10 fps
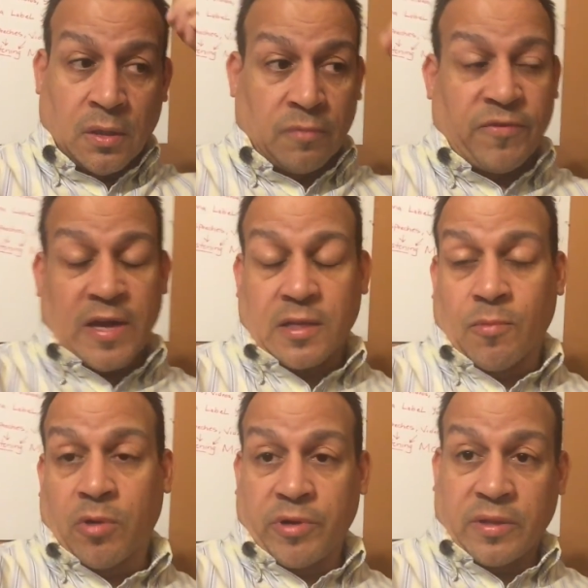In fact,
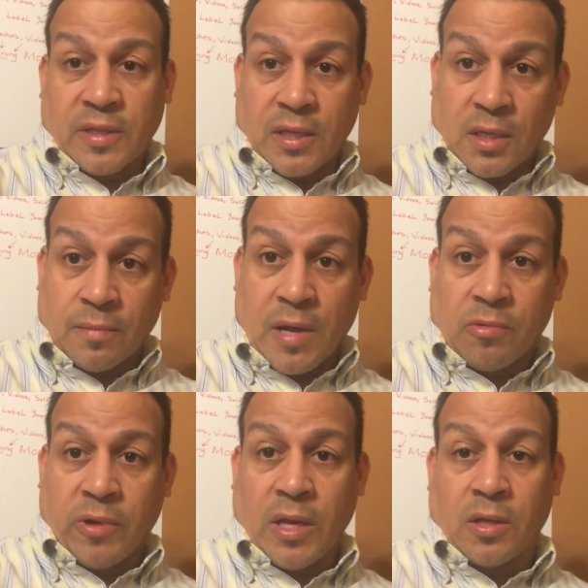I'm already thinking
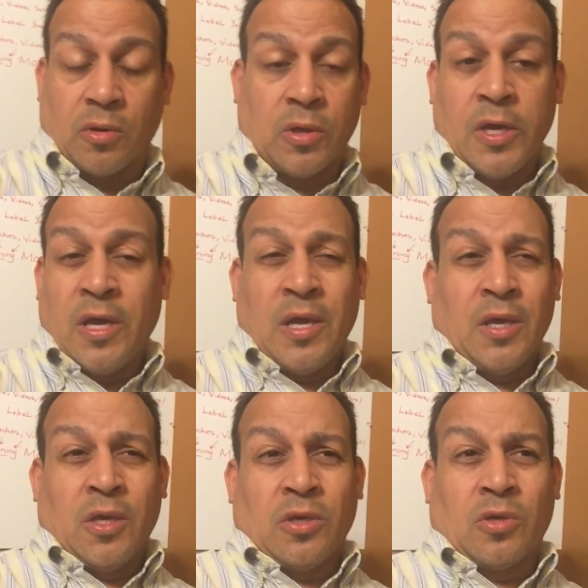about radio.
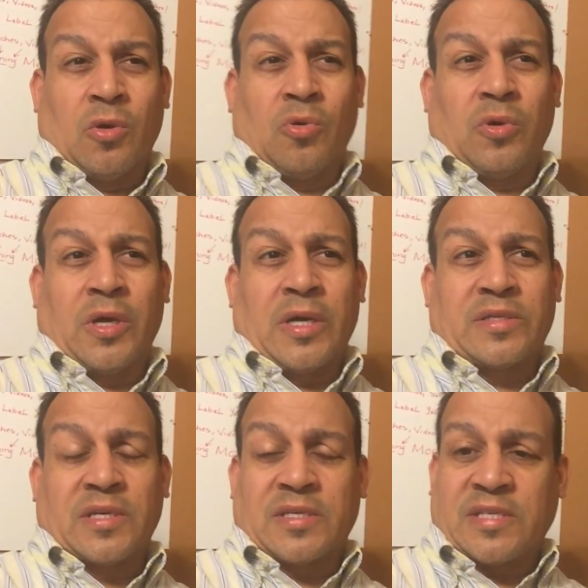You know,
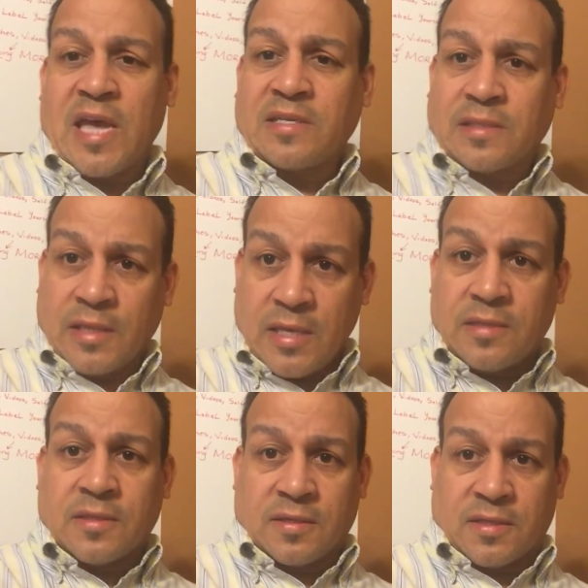success
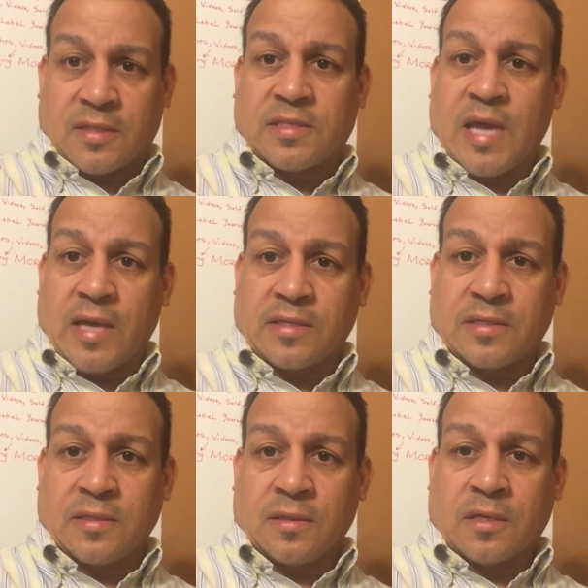leads to
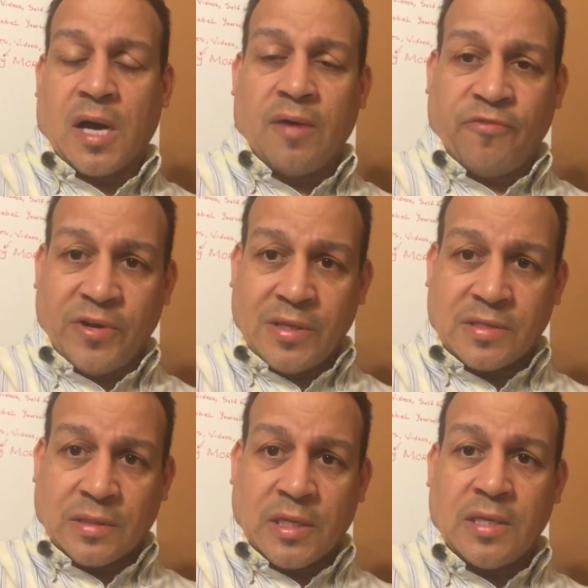success.
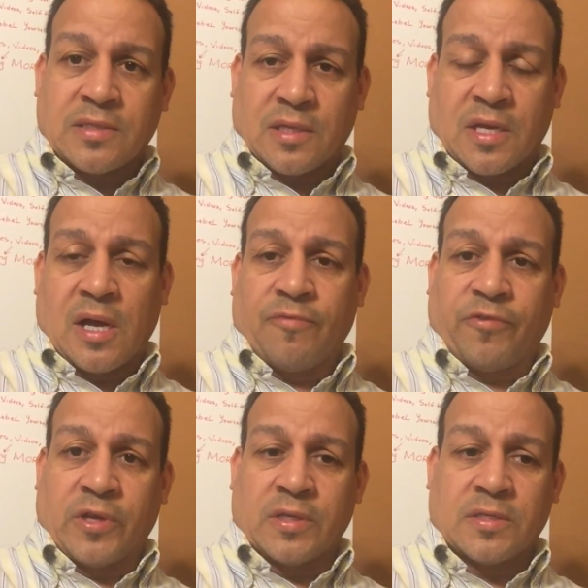Confidence leads to
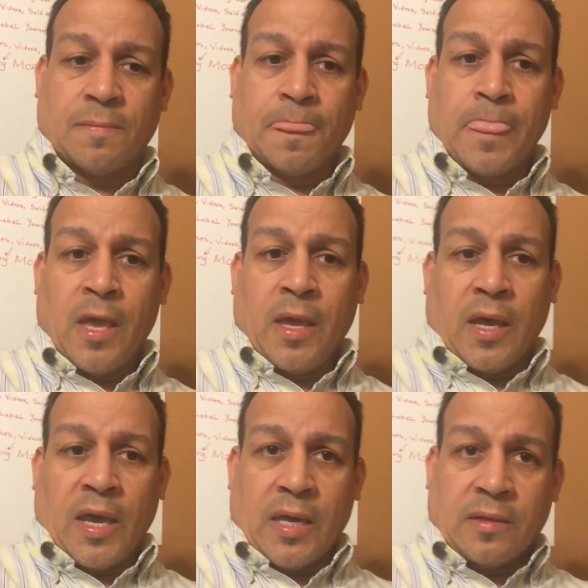confidence.
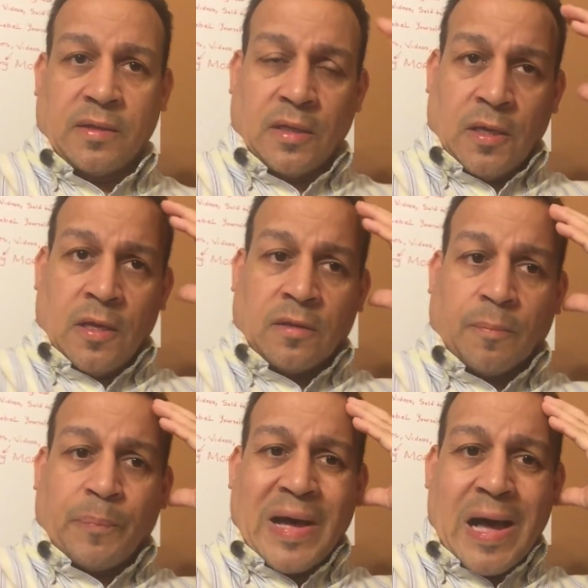And
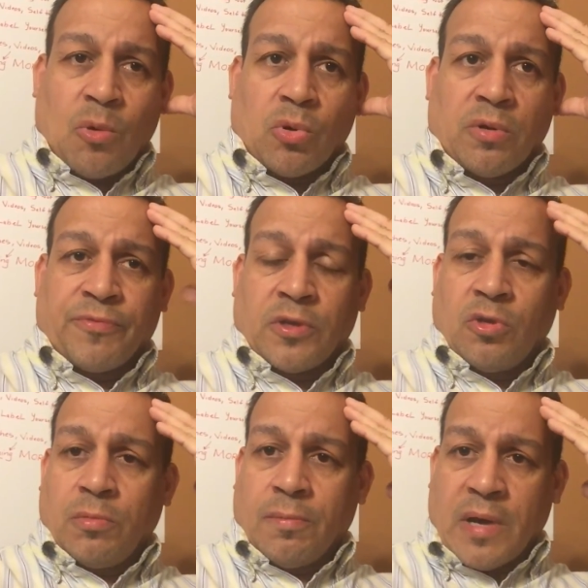the power of the
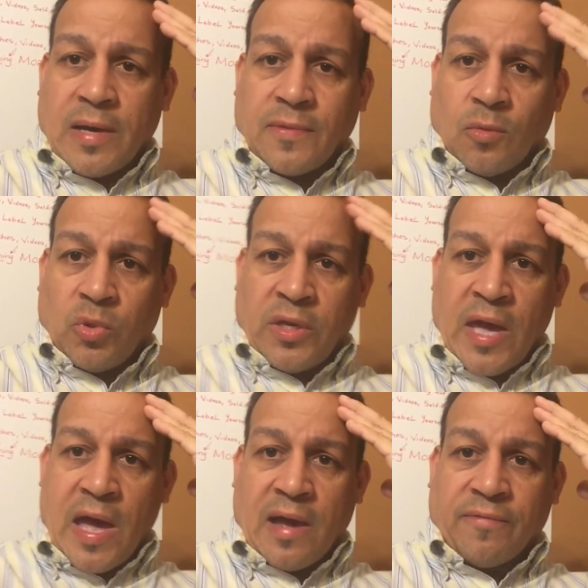human mind that we
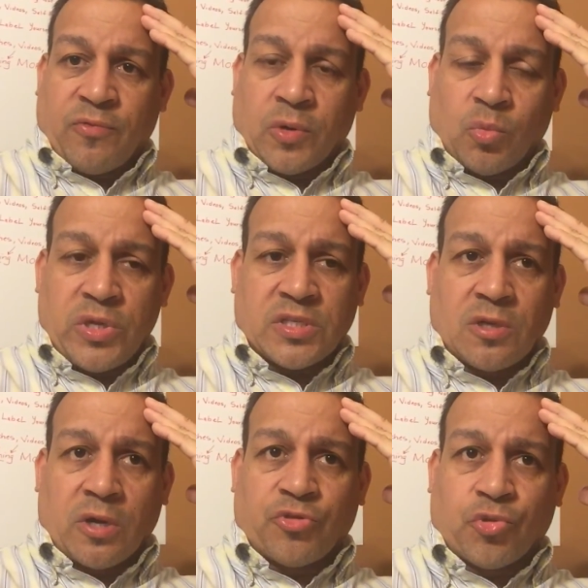have, when we
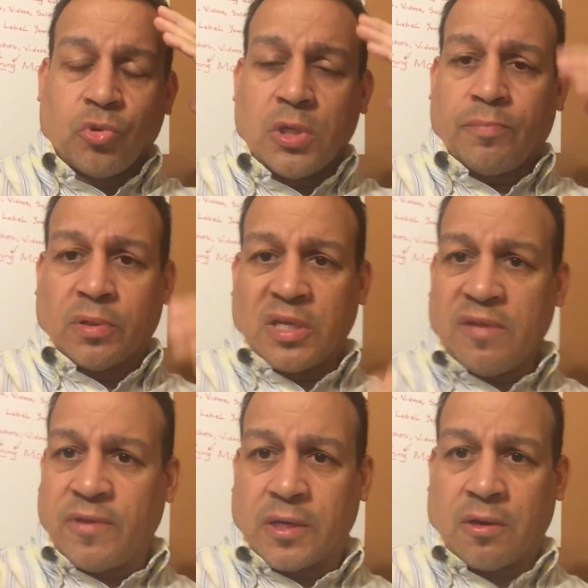start truly
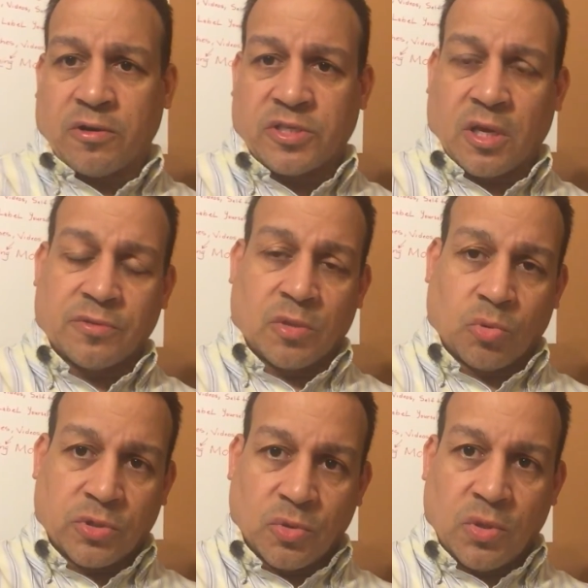believing in ourselves and
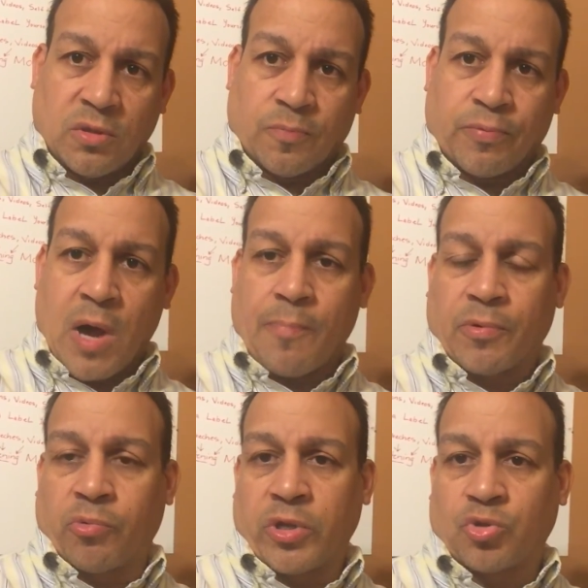we're doing the
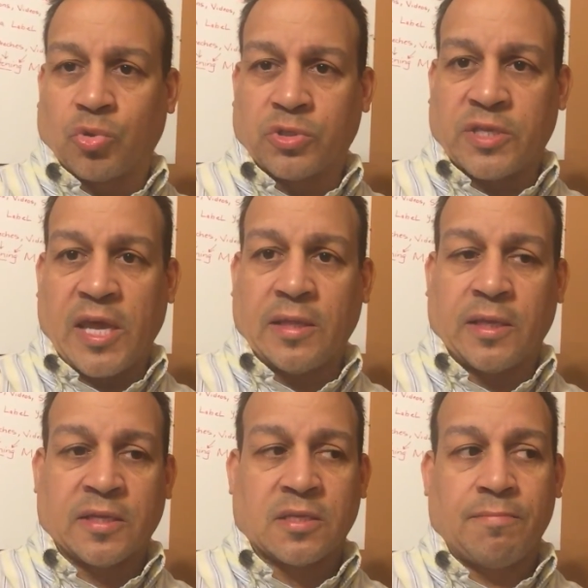proper rituals
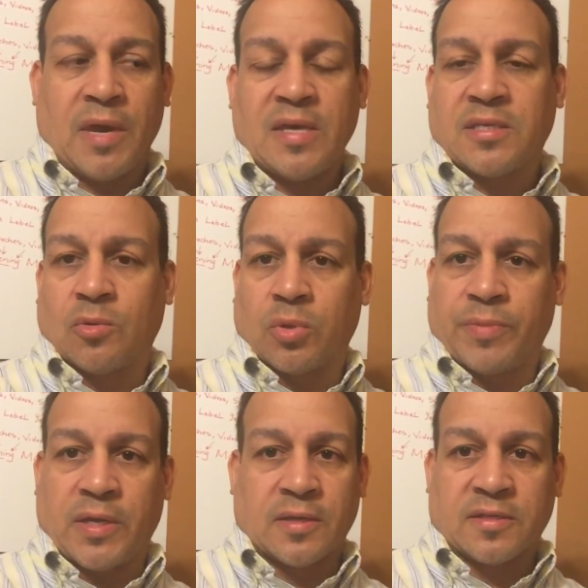daily, it's amazing
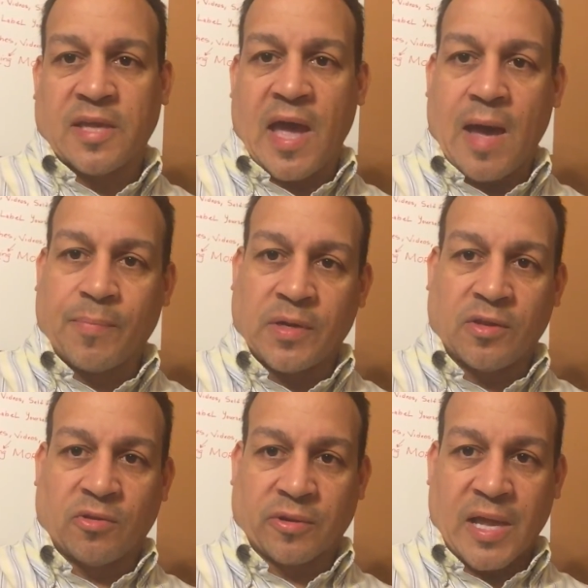what begins to happen
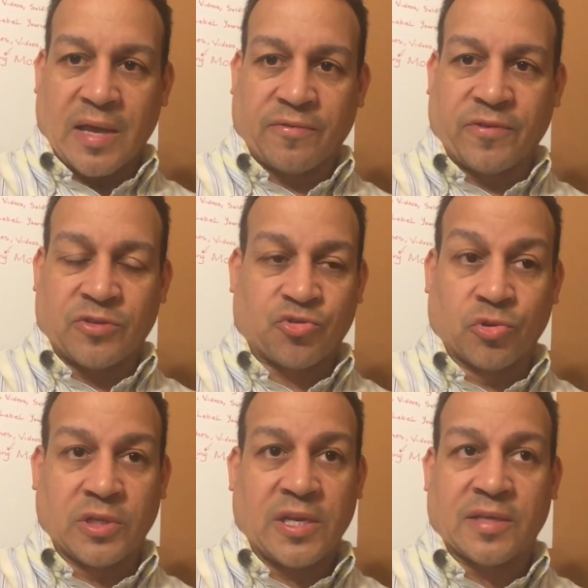in your life. It
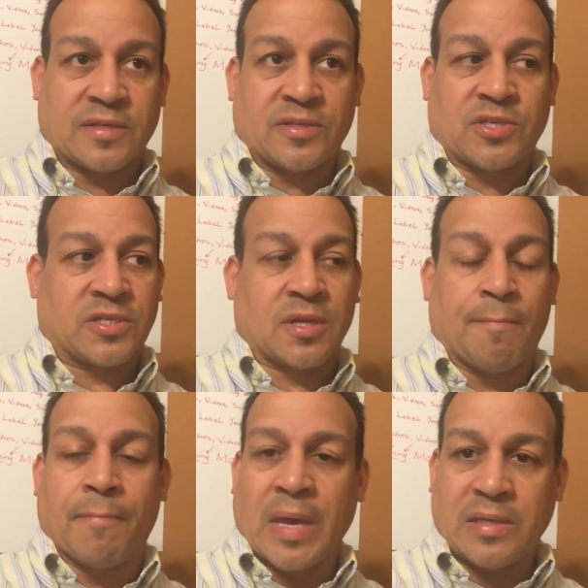truly is. It's just
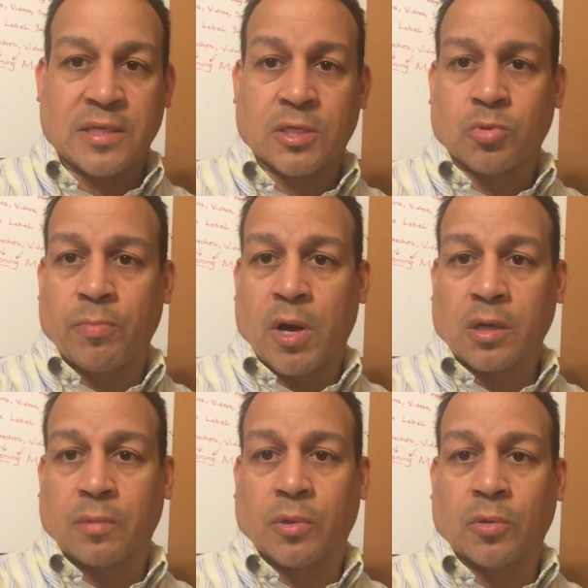amazing. It's
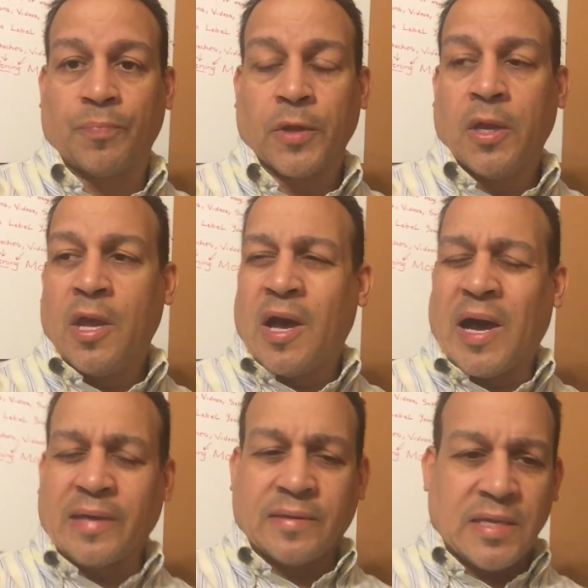remarkable.
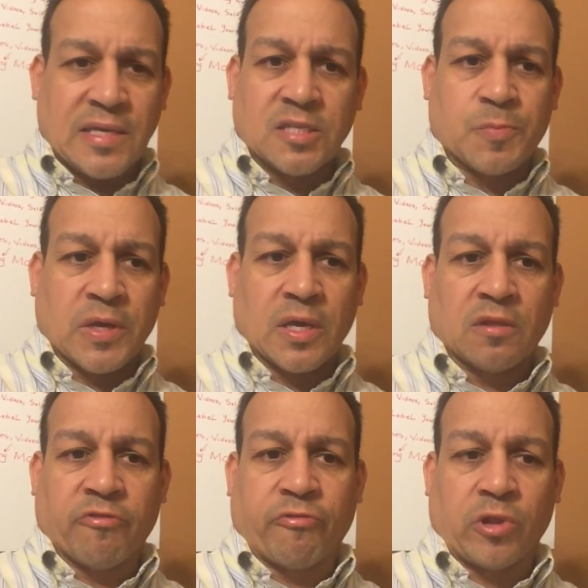Ideas
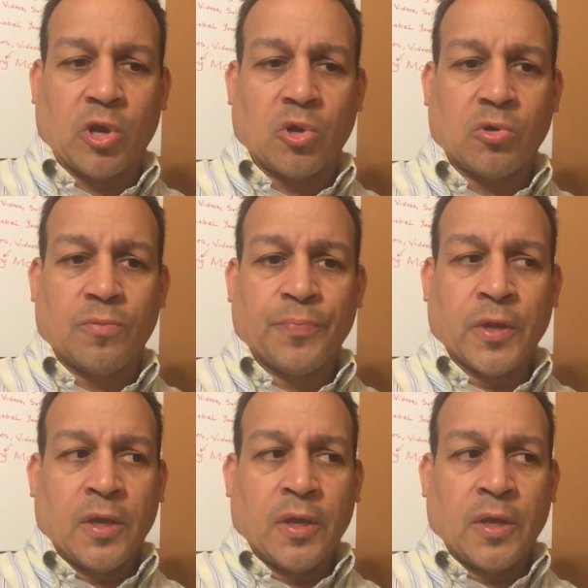begin to flow.